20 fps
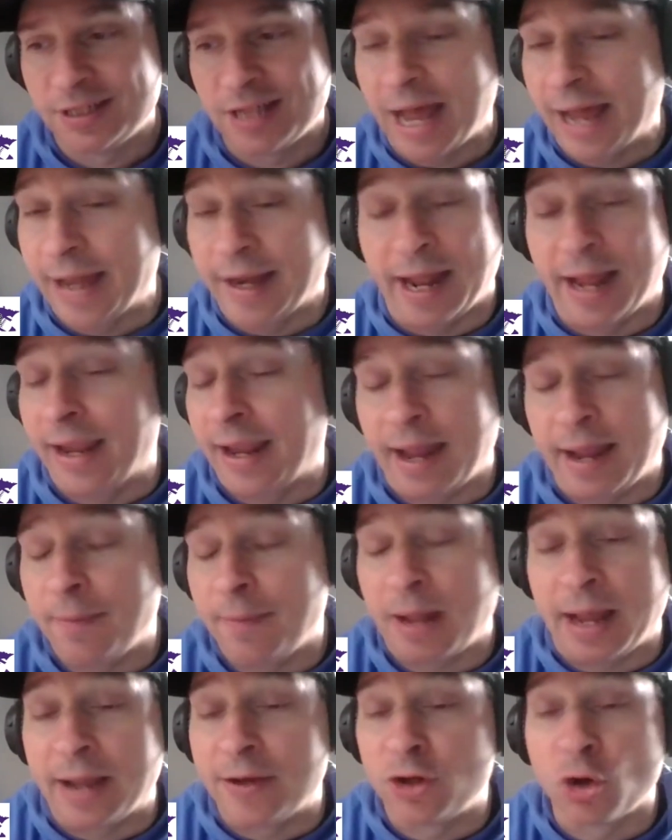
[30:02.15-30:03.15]

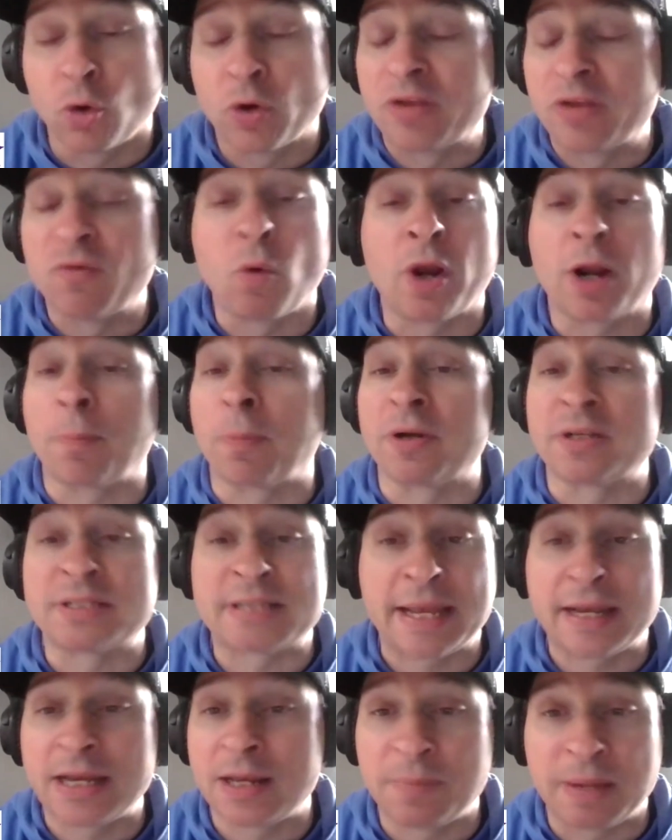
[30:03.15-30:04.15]
I don't even want to
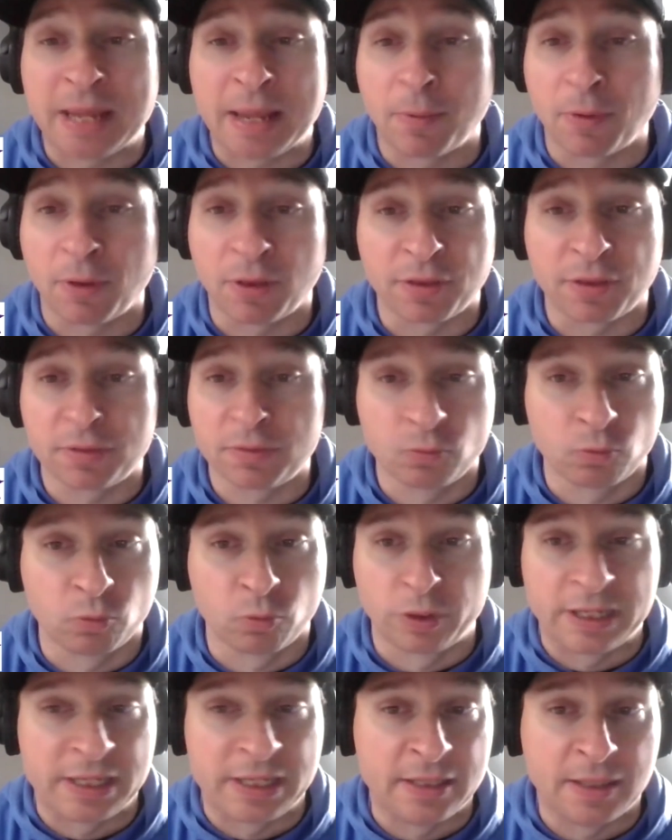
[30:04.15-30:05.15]
pretend to be able to
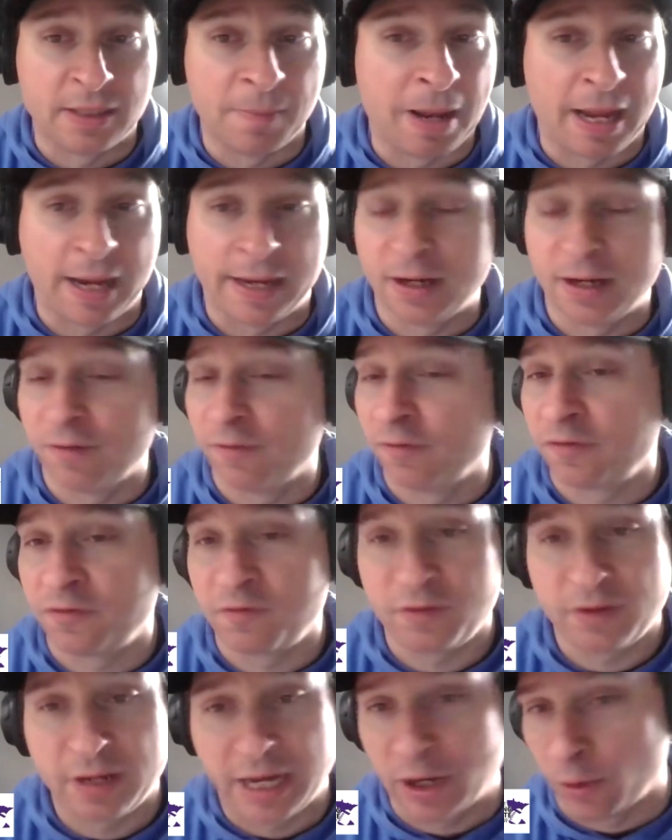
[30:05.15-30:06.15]
read the mind of
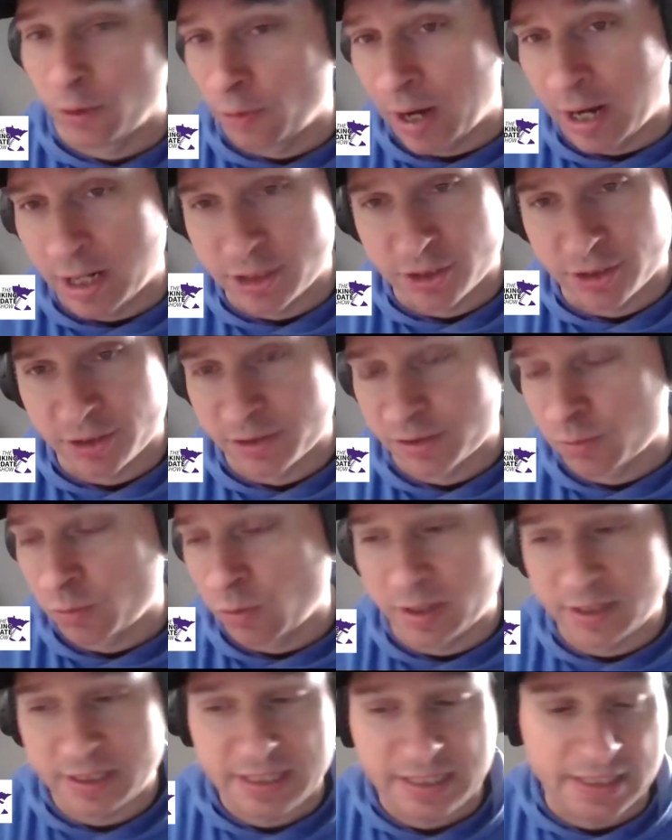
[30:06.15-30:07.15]
Aaron Rodgers,
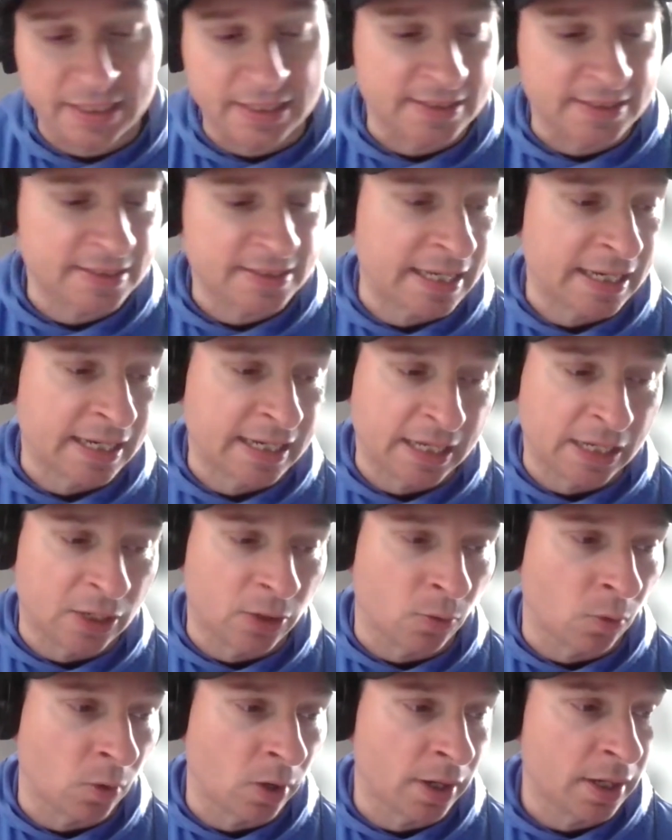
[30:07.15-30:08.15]
what he is thinking
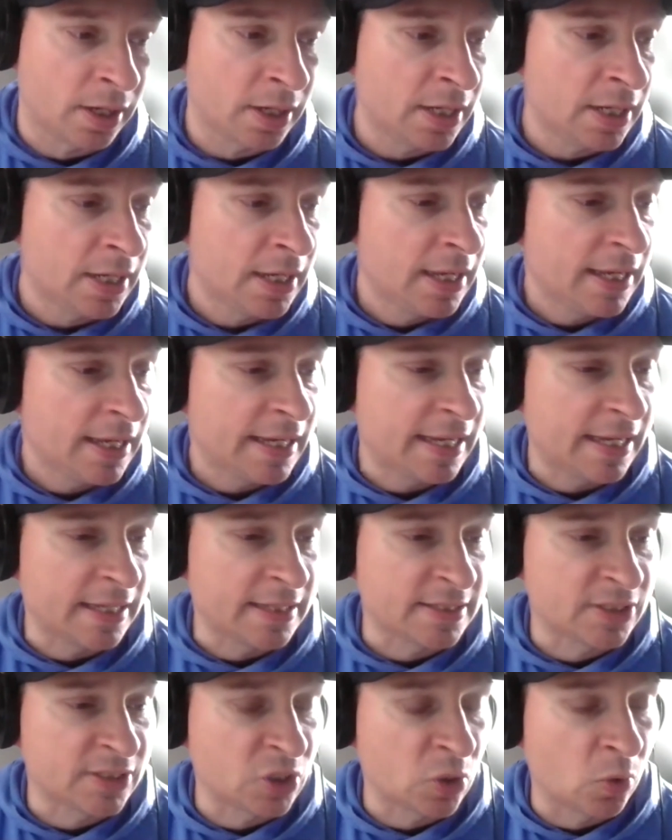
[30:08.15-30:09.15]
or what he
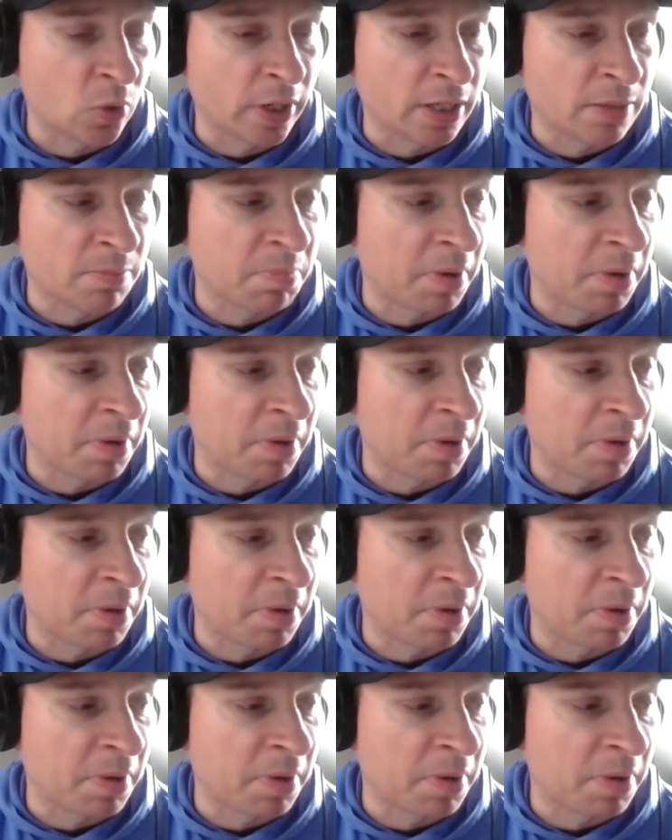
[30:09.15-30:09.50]
is doing.